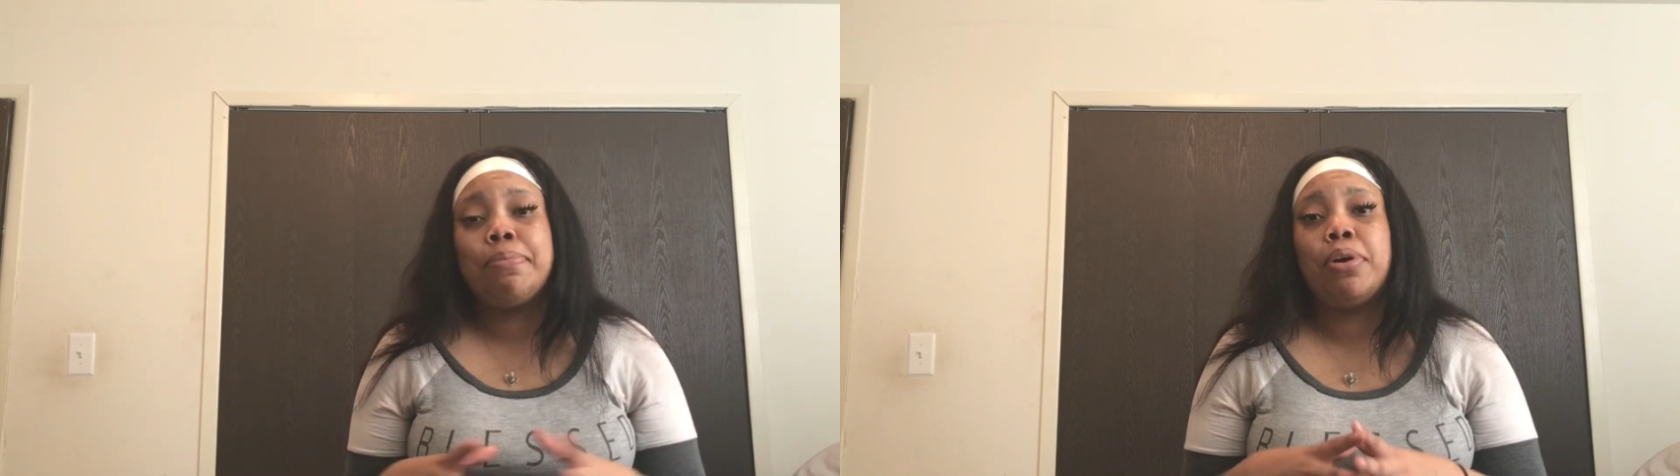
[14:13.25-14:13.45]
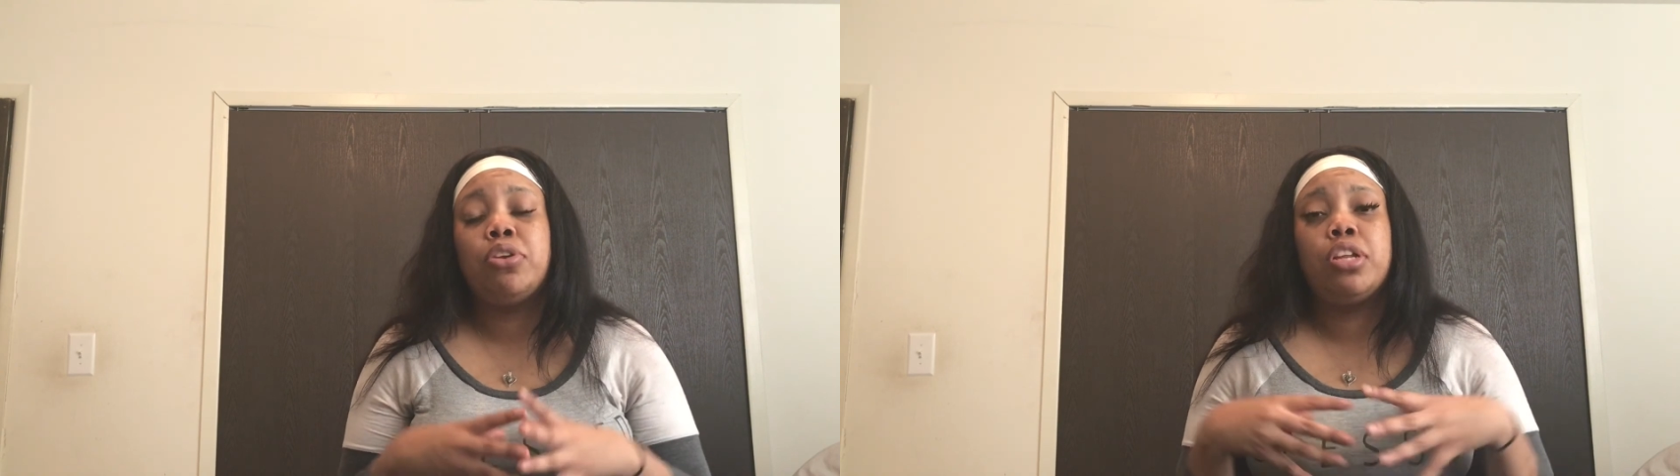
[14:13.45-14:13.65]

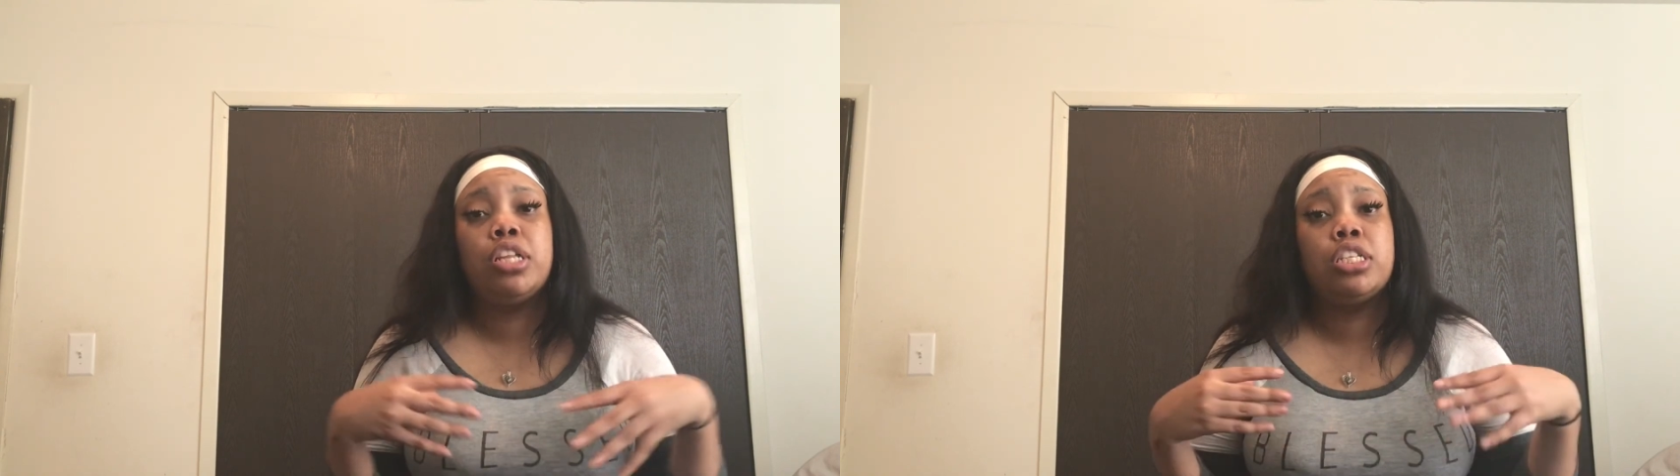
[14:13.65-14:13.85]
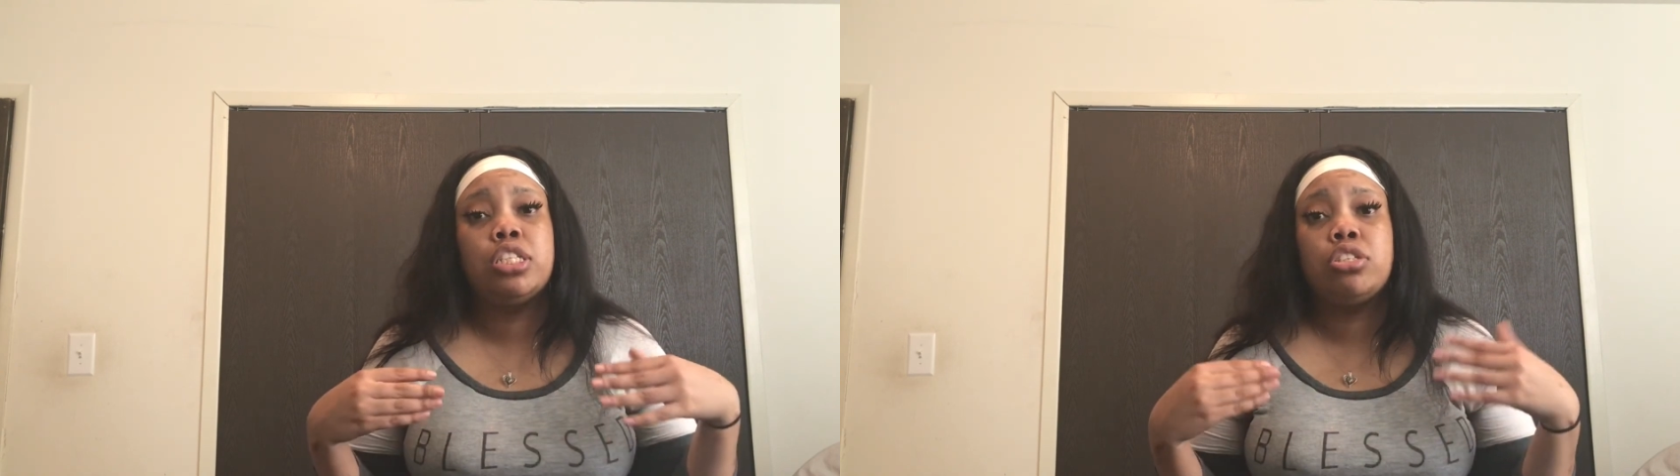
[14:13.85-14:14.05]
about dental
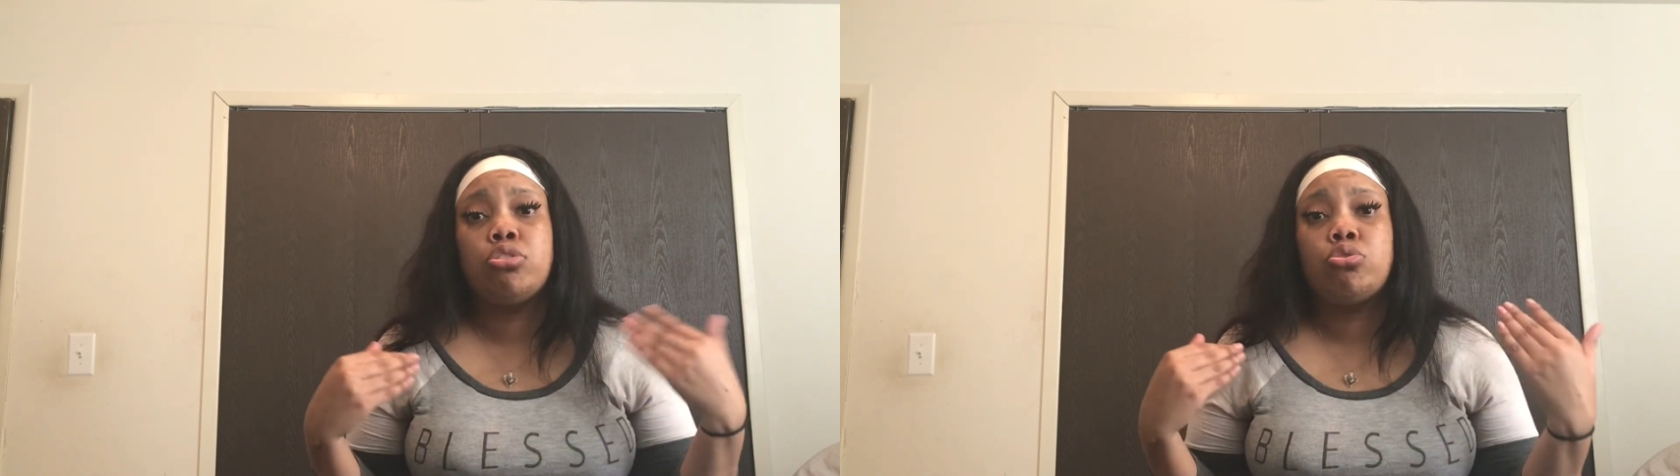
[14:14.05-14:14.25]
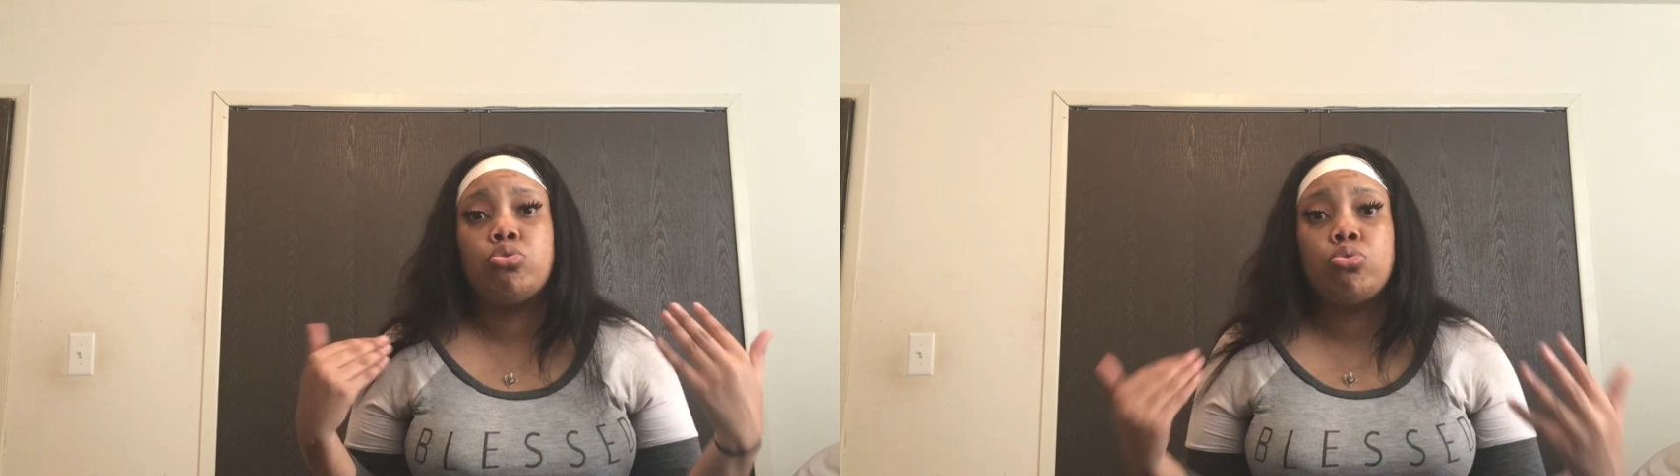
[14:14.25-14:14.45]

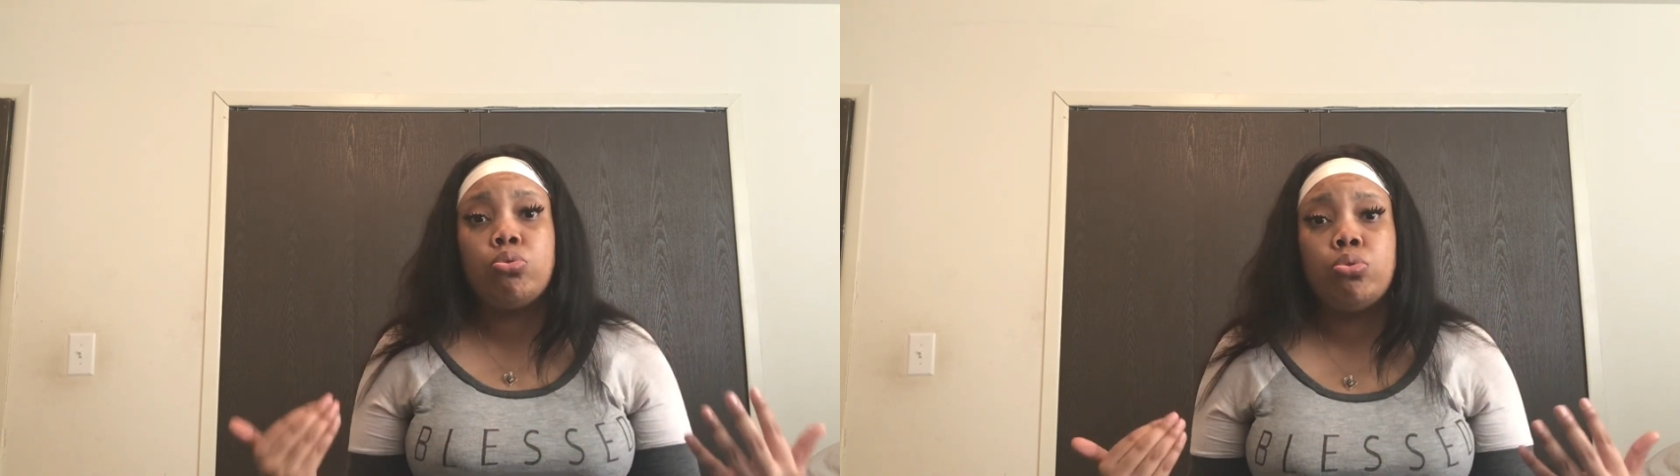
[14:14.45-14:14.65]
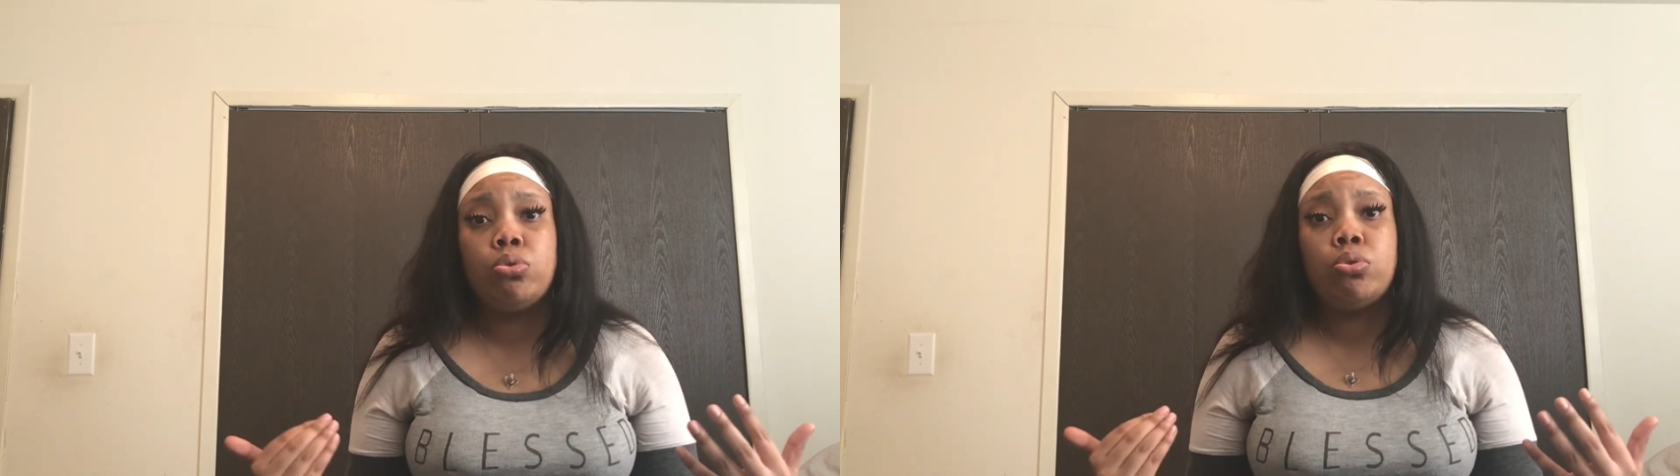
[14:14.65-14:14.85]
assisting
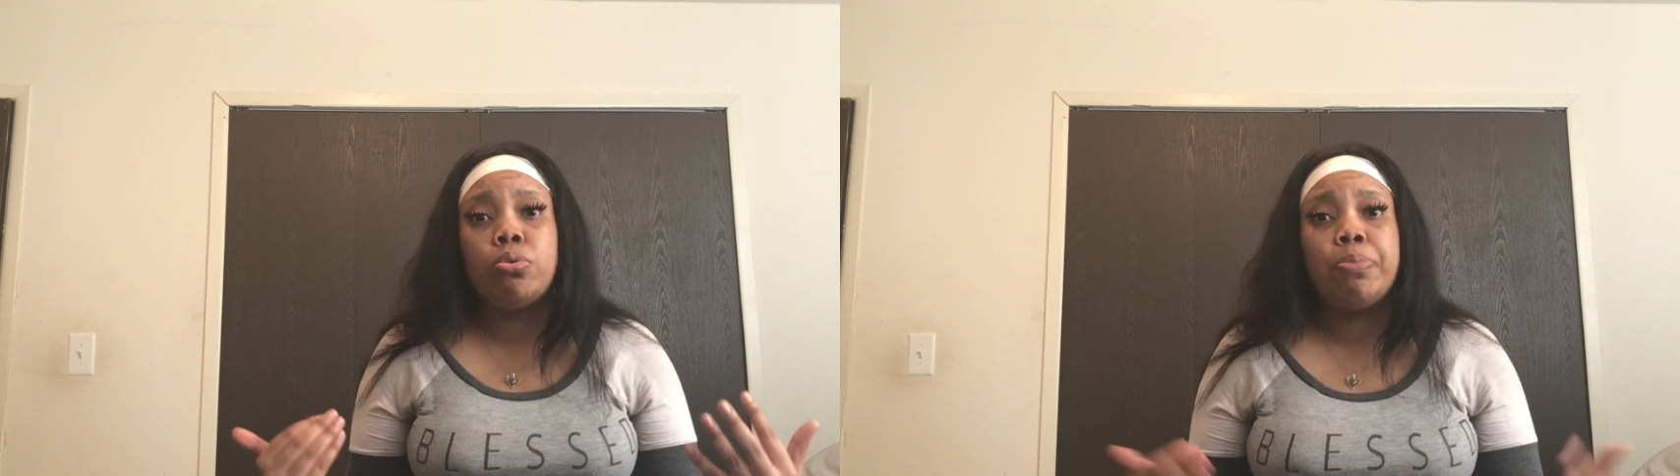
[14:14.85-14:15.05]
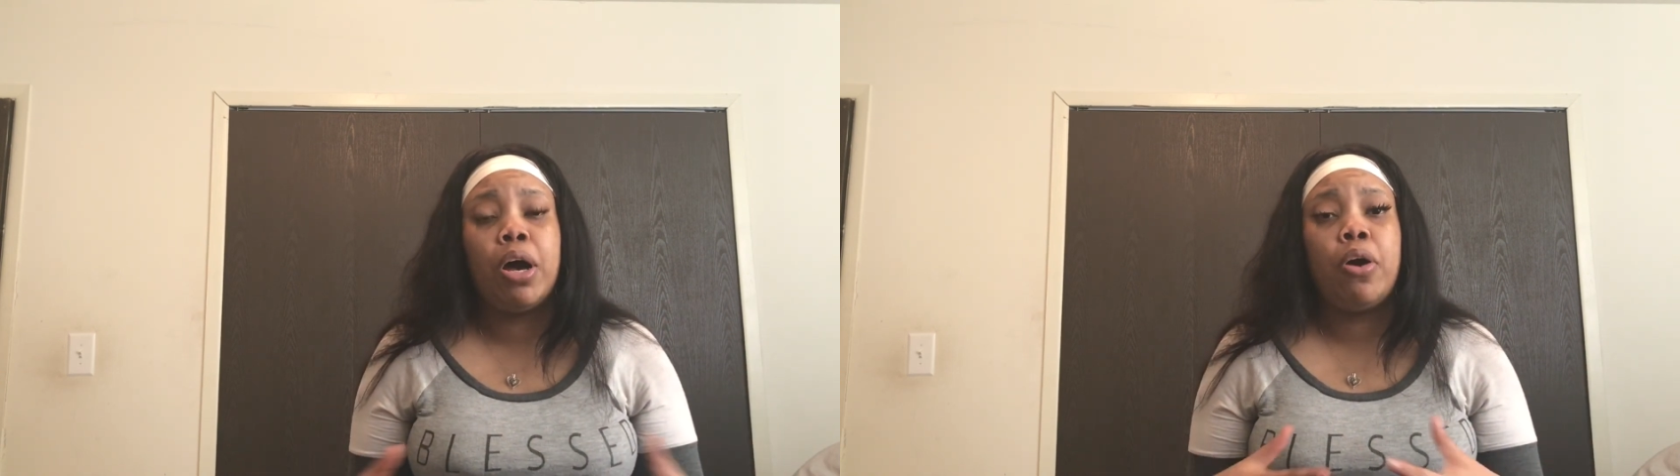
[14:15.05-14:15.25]
school,
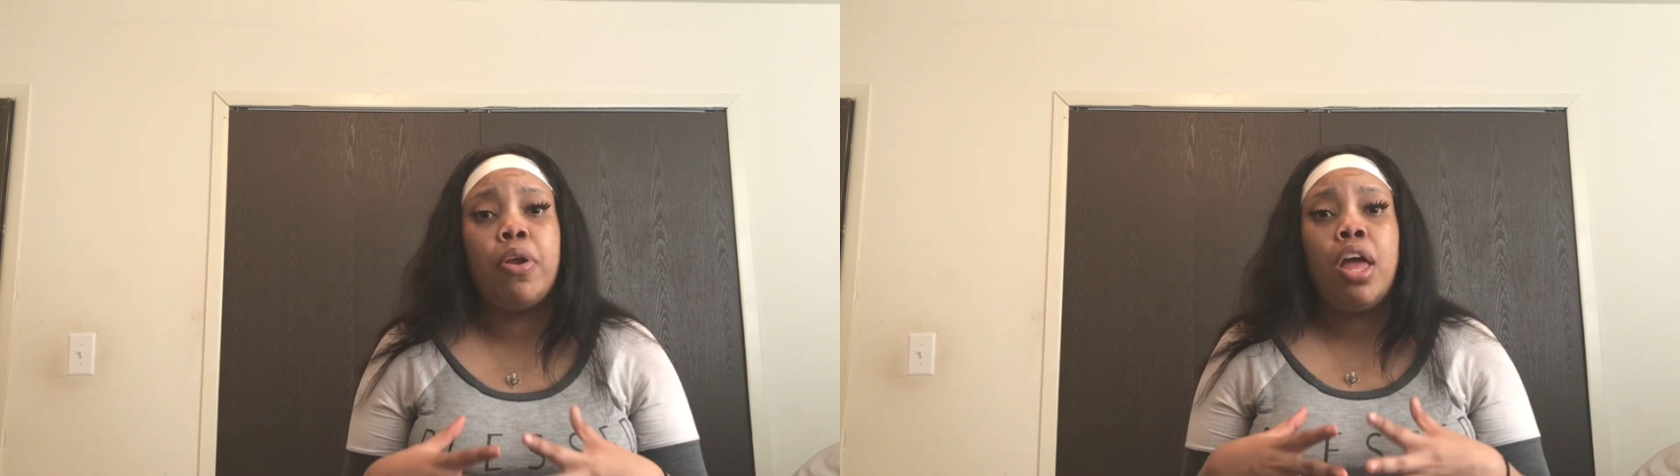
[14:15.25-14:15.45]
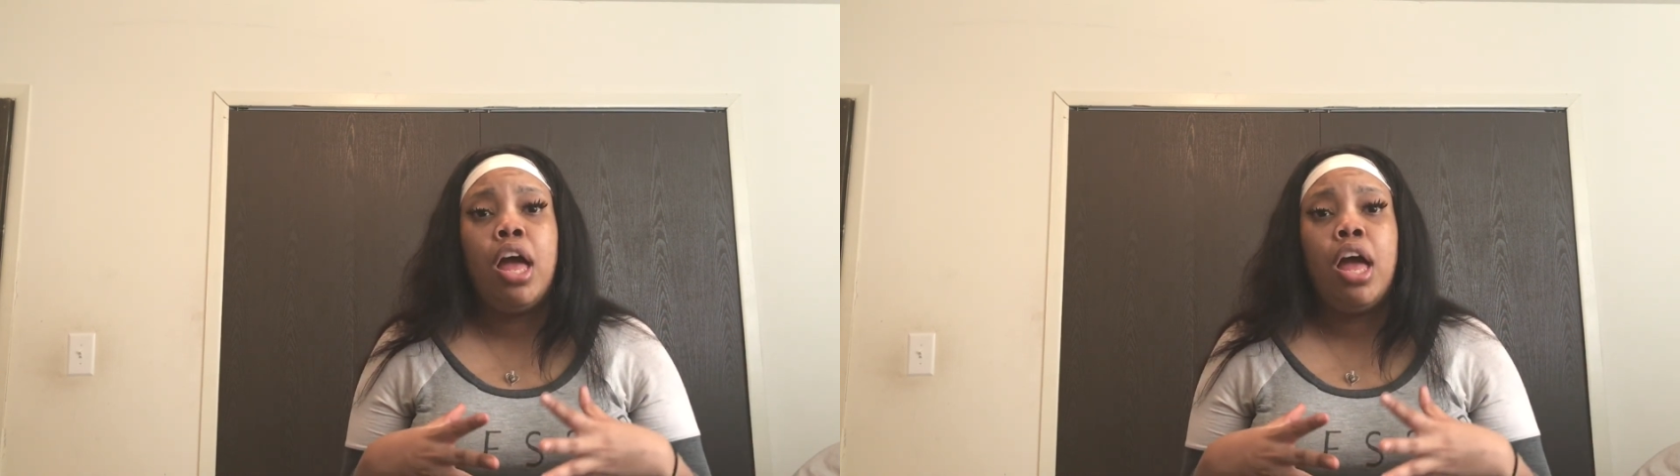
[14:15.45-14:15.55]
about